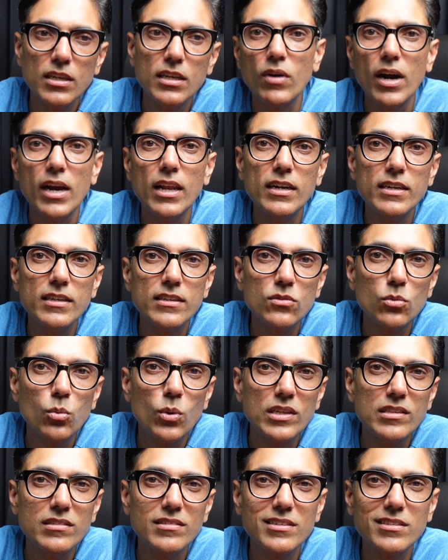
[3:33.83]
while it is
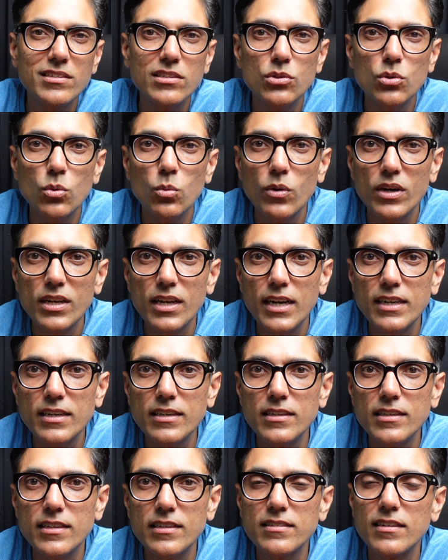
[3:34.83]
160 to 190
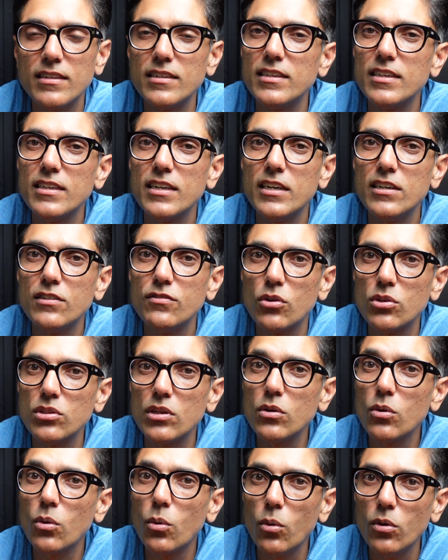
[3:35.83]
degrees centigrade for the
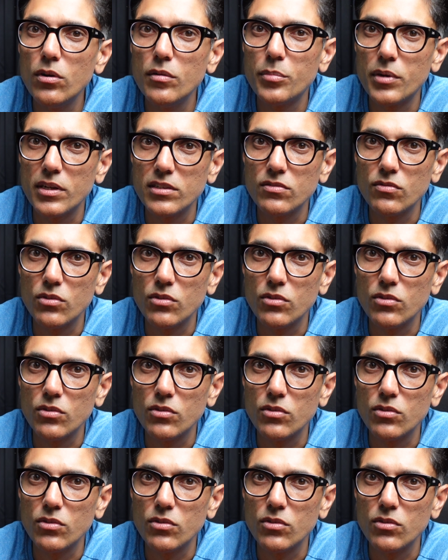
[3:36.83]
cold pressed